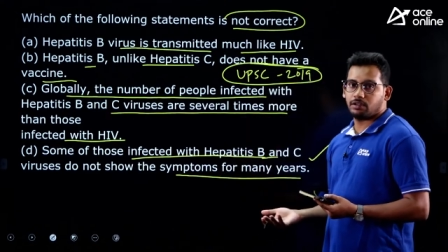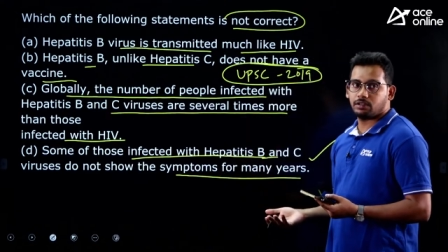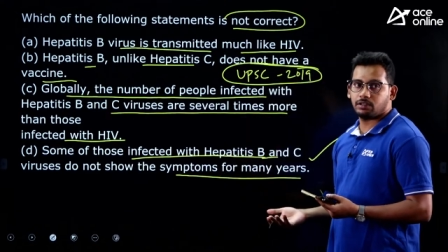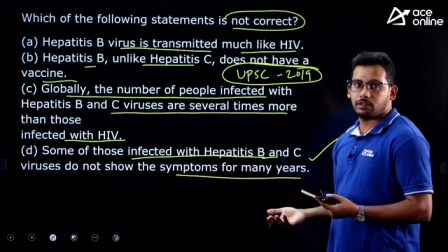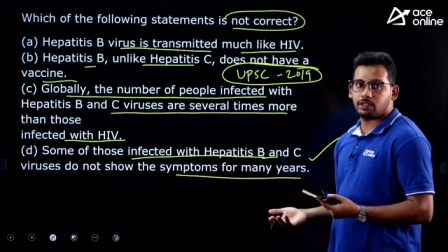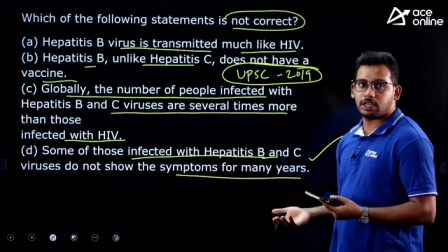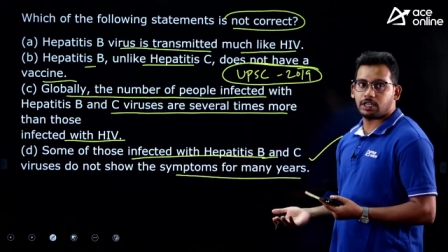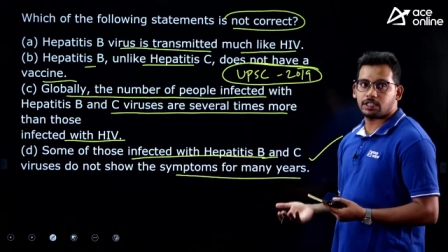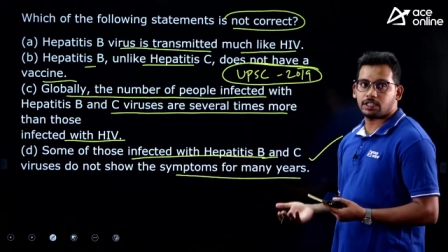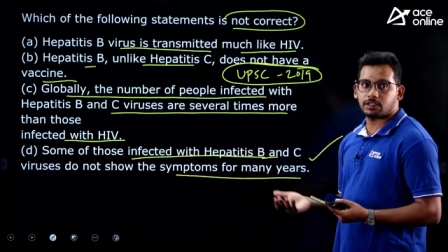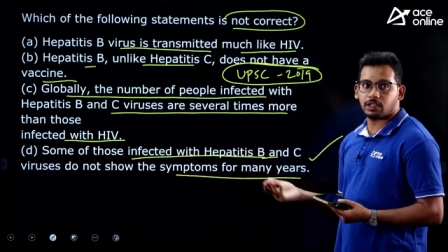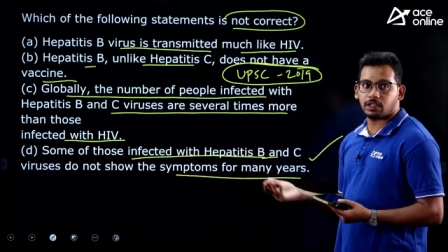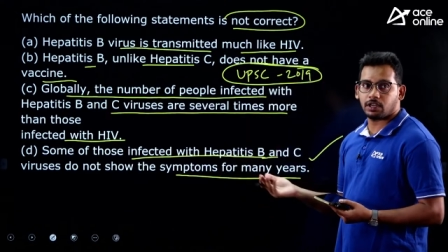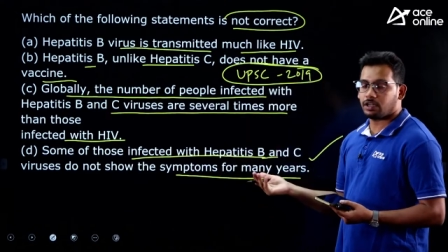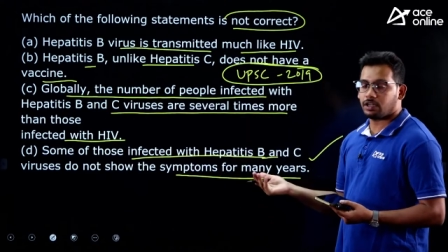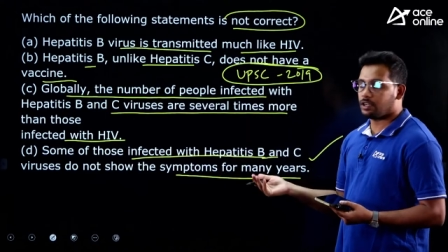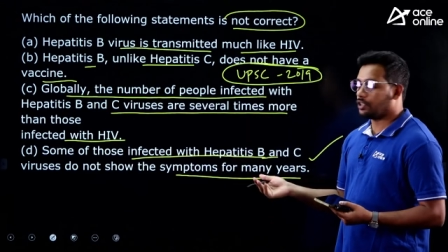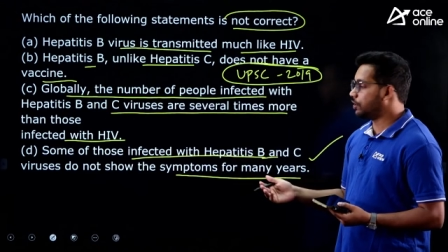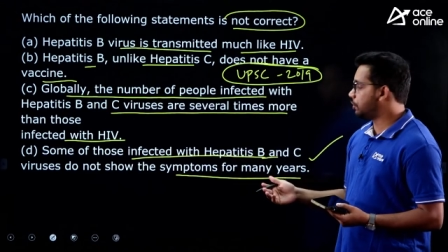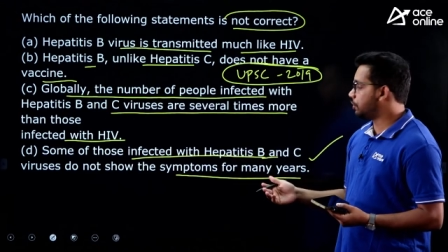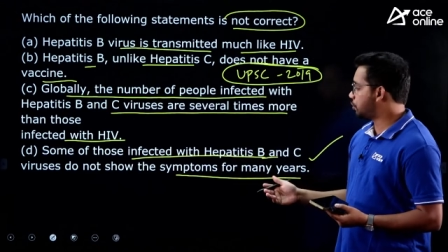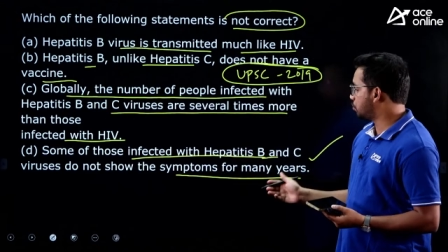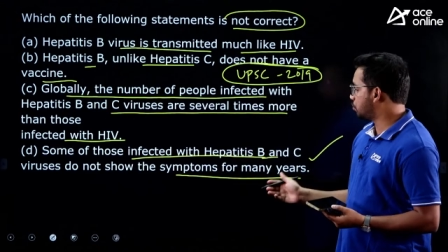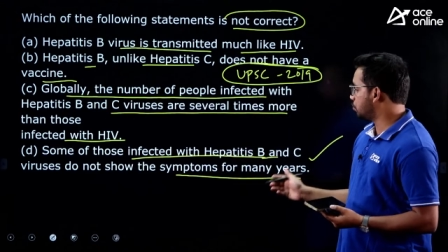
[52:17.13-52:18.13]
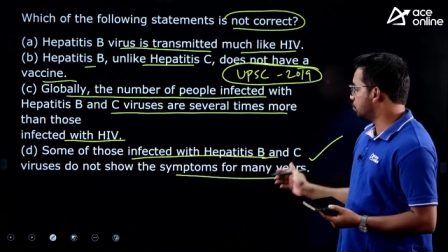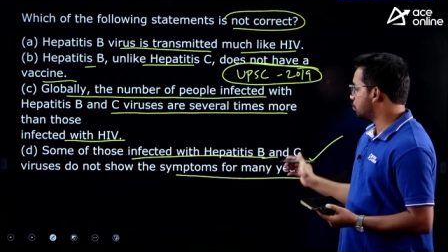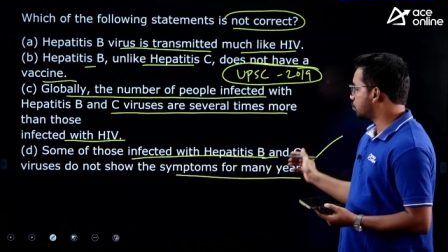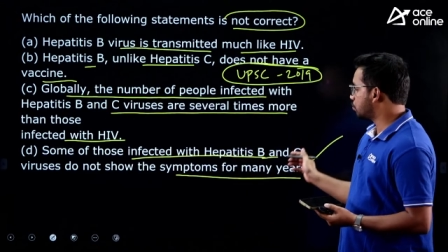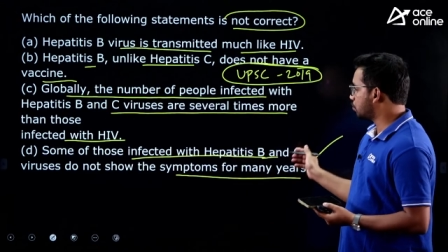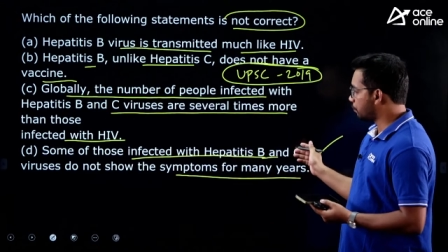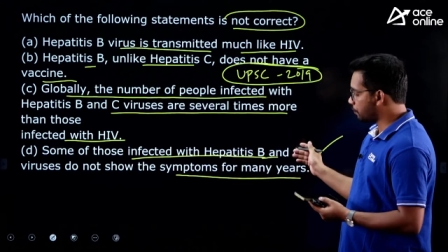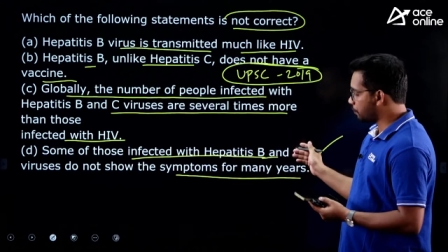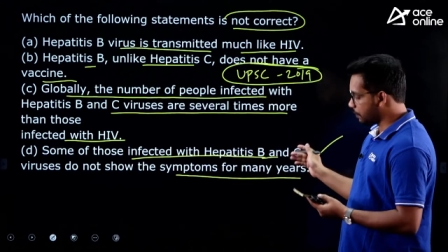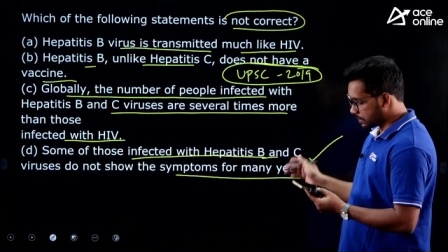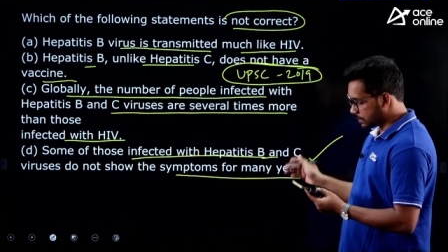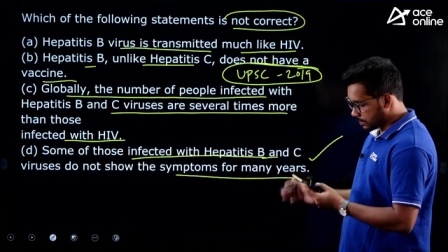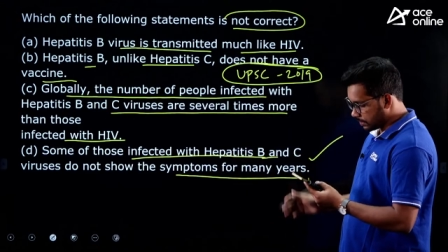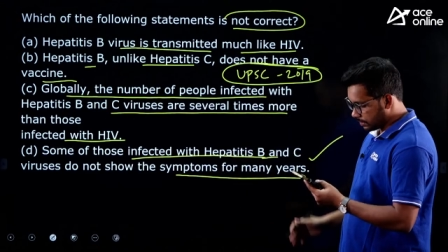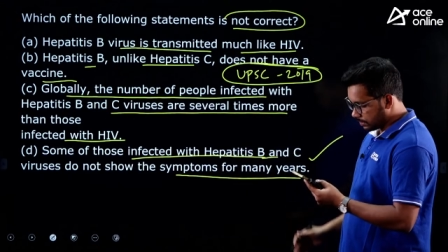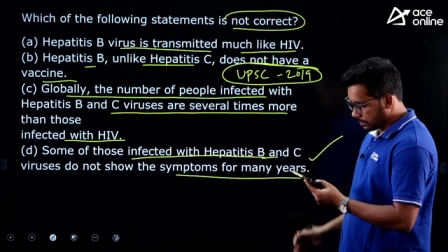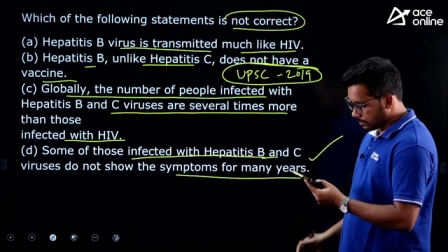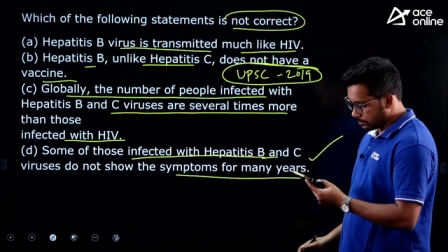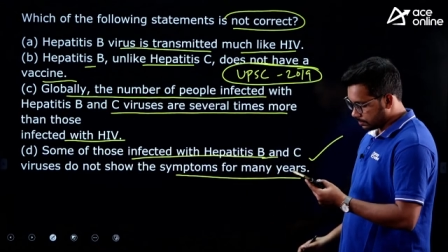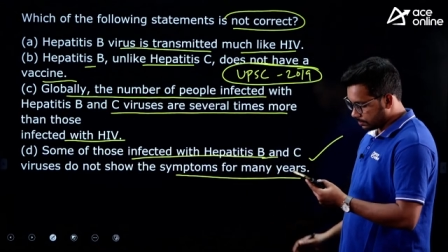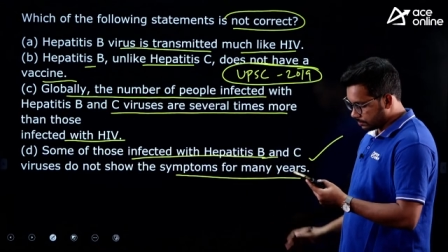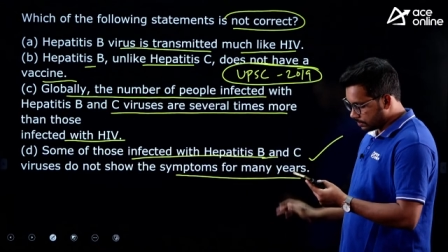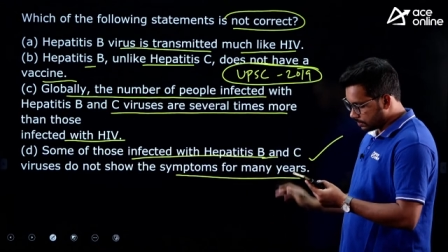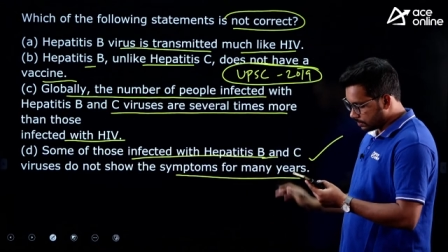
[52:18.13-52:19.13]
That is the issue. So, first,
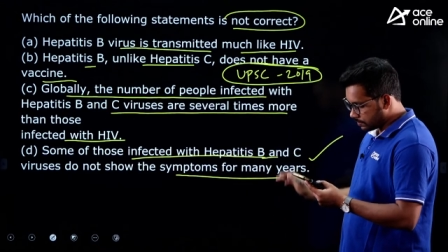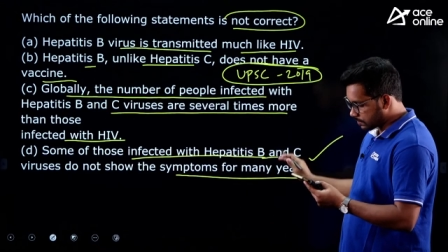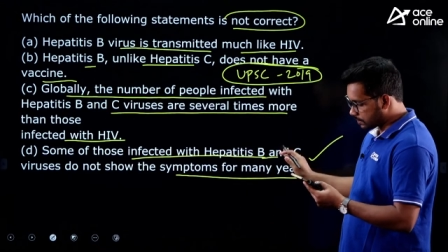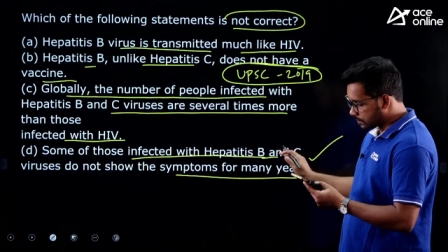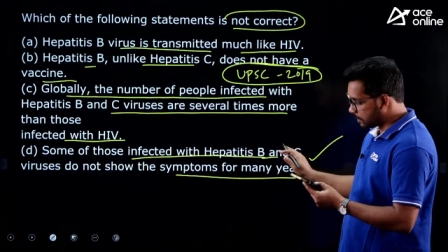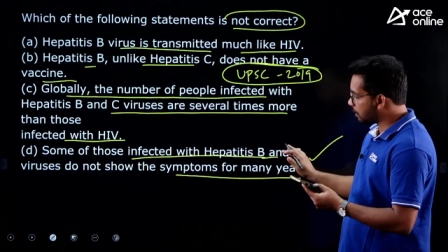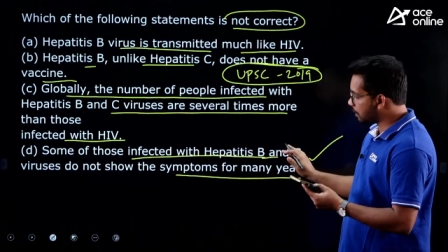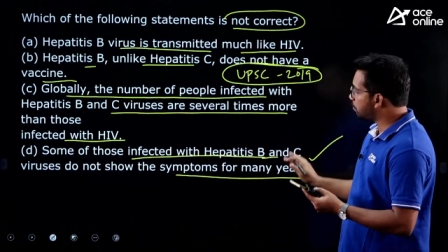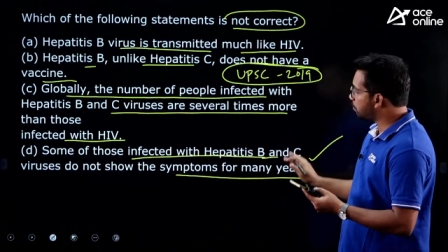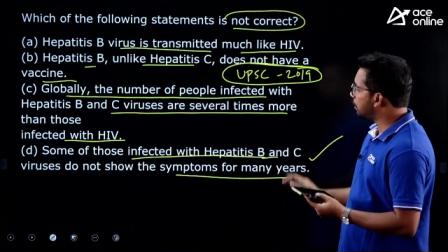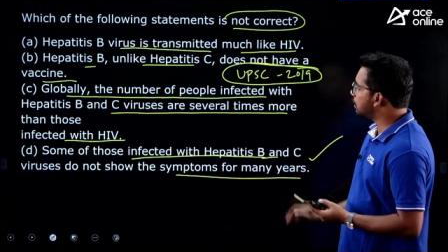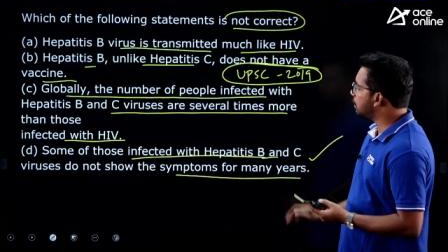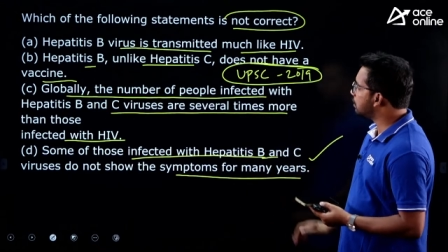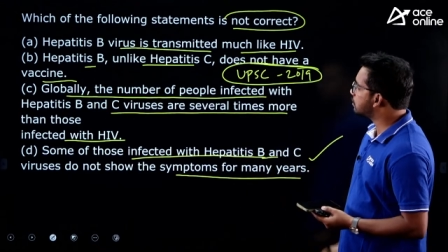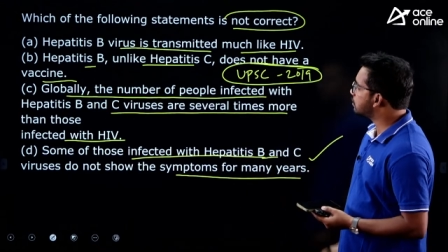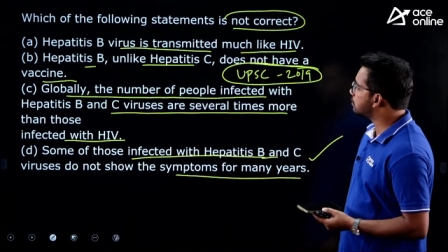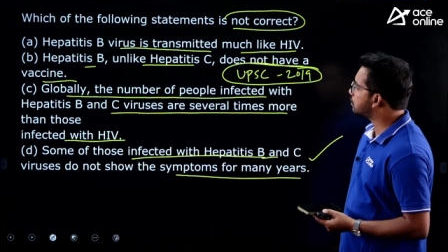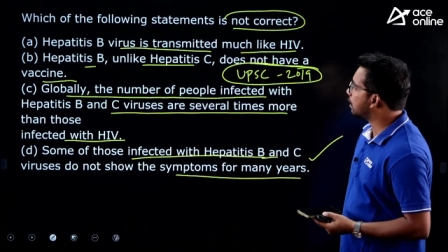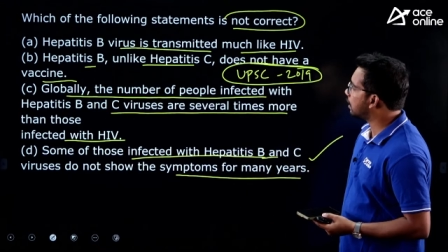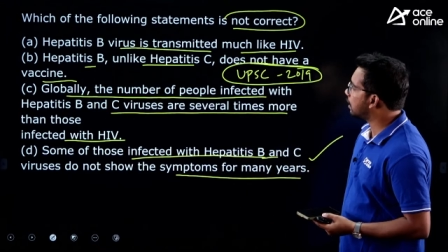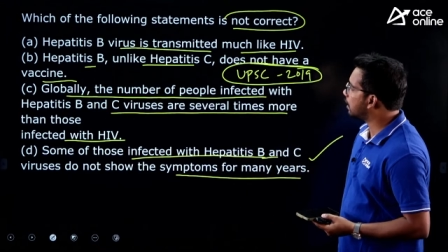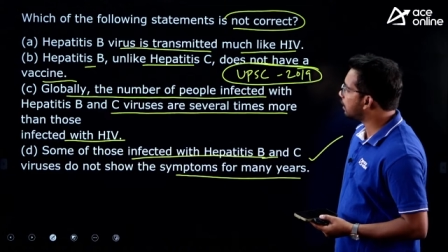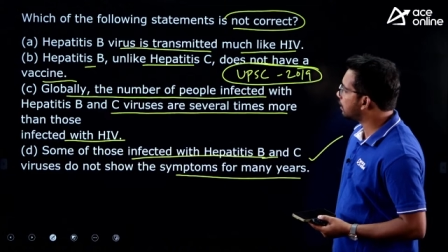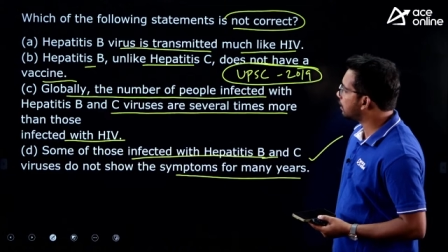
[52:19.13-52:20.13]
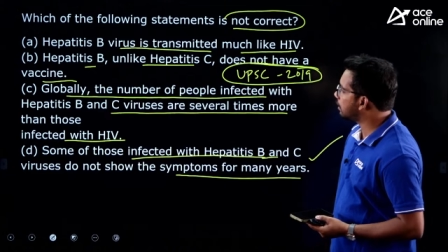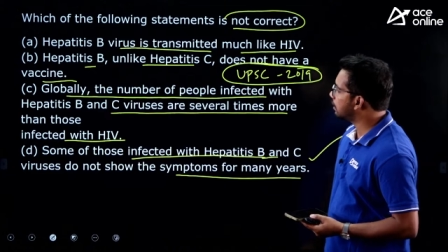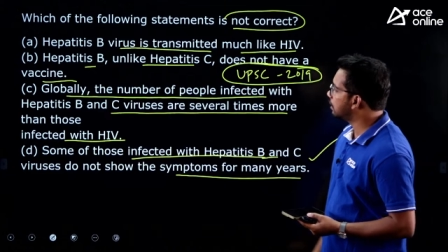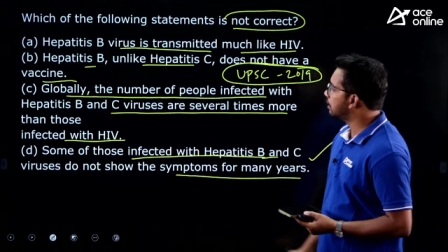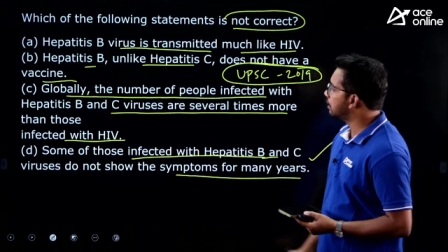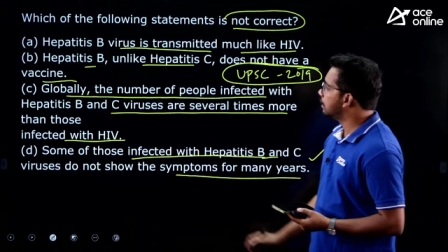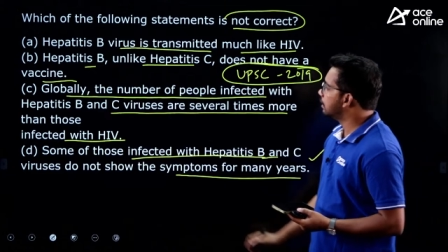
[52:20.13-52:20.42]
uh, this statement is correct.